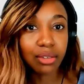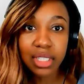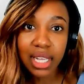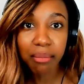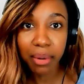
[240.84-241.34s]

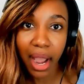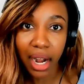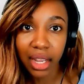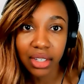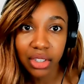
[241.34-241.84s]
use that
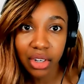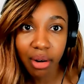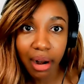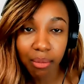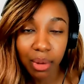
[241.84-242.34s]
body. You know
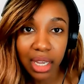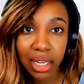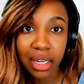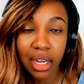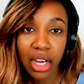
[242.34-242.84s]
what I
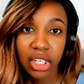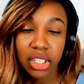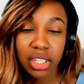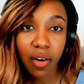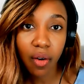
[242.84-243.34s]
mean?
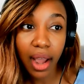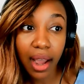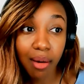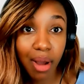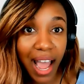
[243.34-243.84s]
So,
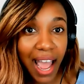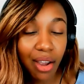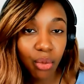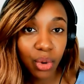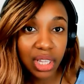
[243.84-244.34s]
um, I
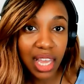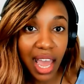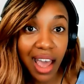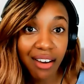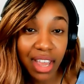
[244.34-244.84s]
really
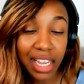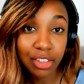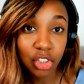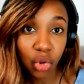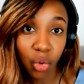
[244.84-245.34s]
have
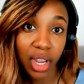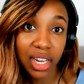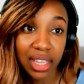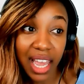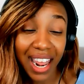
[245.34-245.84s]

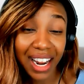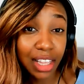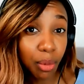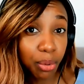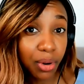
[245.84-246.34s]
enjoyed that.
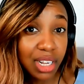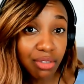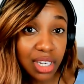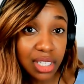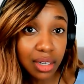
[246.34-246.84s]
And they're pretty
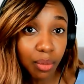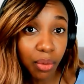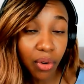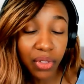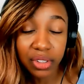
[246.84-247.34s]

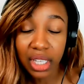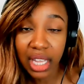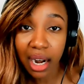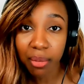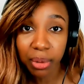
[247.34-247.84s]
reasonable. There's a
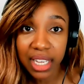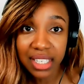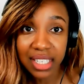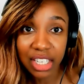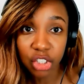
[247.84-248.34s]
lot of
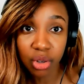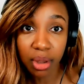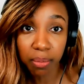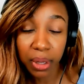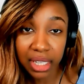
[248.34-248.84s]
places that you
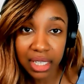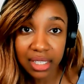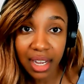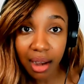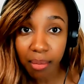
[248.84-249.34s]
can pick
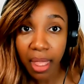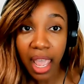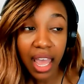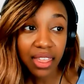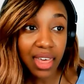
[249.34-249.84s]
these up
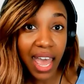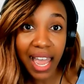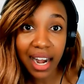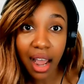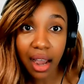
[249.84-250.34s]
that
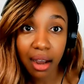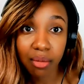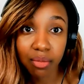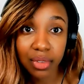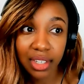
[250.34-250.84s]
that
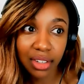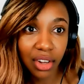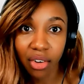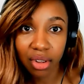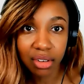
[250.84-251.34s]
um
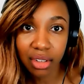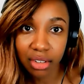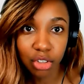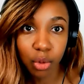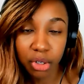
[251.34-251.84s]
you know they're
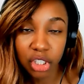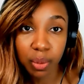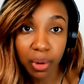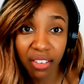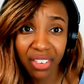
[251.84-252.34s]
they're super
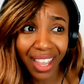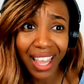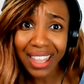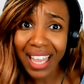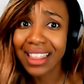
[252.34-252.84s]
cheap and everything
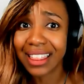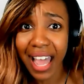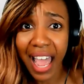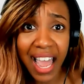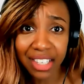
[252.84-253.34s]
and they
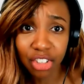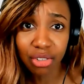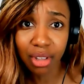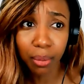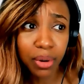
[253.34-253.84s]
last
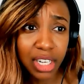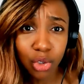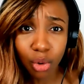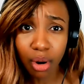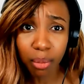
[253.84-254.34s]
too they're pretty
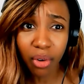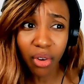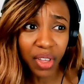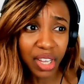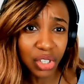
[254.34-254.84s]

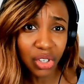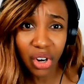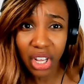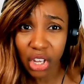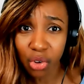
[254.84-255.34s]
durable they get
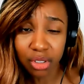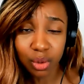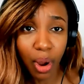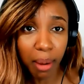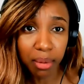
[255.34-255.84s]
dirty you just
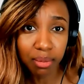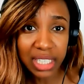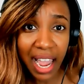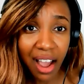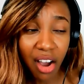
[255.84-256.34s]
wipe them
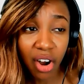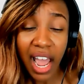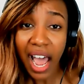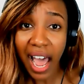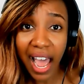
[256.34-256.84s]
down
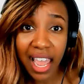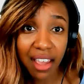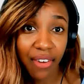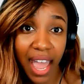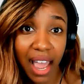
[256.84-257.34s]
i
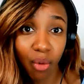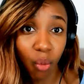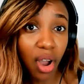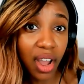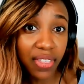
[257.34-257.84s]
have had
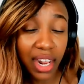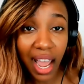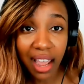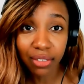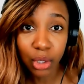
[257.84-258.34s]
one that
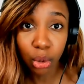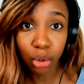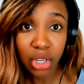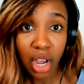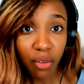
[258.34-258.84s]
i've
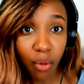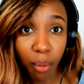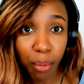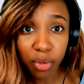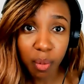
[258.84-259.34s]
used for
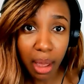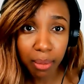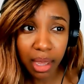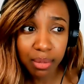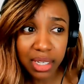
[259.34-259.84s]
both my
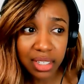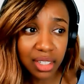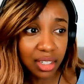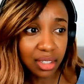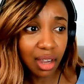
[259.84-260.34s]
babies
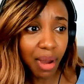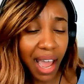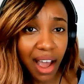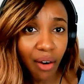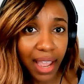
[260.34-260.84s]

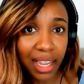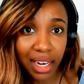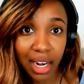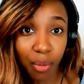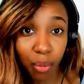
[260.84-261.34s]
somehow i
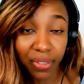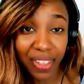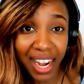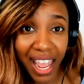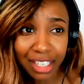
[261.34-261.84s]
ended up with
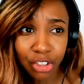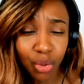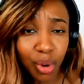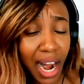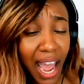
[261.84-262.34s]
an extra
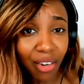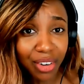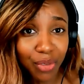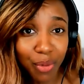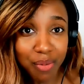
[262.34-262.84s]
one i don't
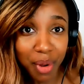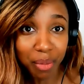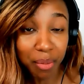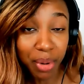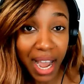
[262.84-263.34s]
even
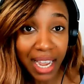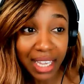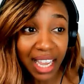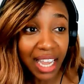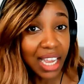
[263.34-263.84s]
remember
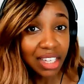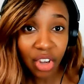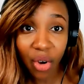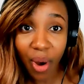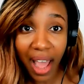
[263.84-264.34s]
buying it
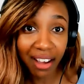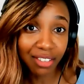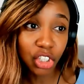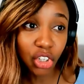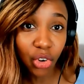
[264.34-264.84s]
so i
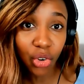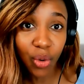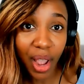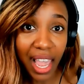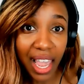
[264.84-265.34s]
have
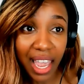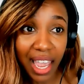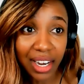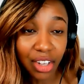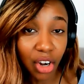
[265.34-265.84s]
two
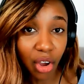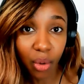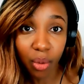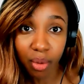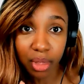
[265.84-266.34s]
and you
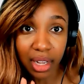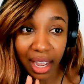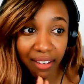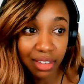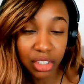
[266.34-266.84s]
know
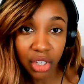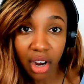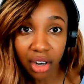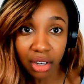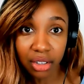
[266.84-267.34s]
i have a
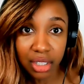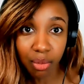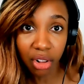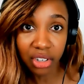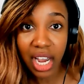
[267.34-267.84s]
younger
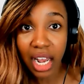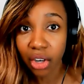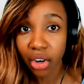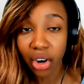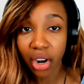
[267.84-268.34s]
smaller
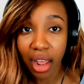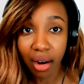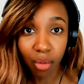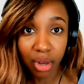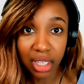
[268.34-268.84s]
toddler
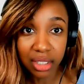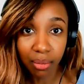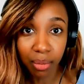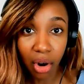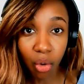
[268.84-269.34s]
and one that's
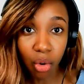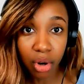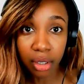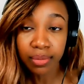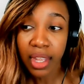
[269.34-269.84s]
a bit
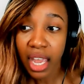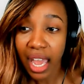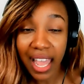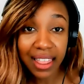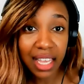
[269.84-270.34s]
older
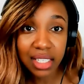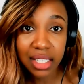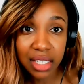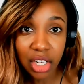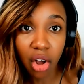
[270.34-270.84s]
and they
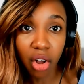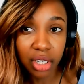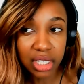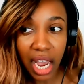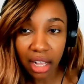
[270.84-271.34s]
still
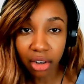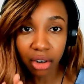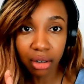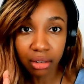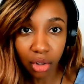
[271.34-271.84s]
the
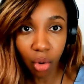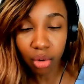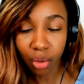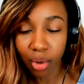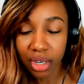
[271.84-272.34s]
toddler the
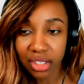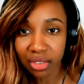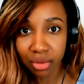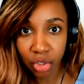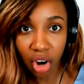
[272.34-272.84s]
older one
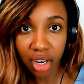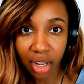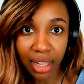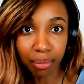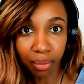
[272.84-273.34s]
is starting to
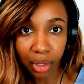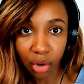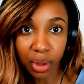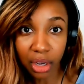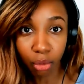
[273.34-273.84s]
a
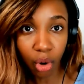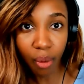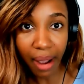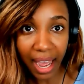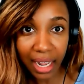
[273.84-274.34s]
little bit
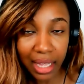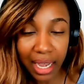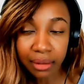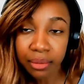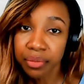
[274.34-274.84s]
grow out of
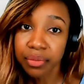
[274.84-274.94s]
that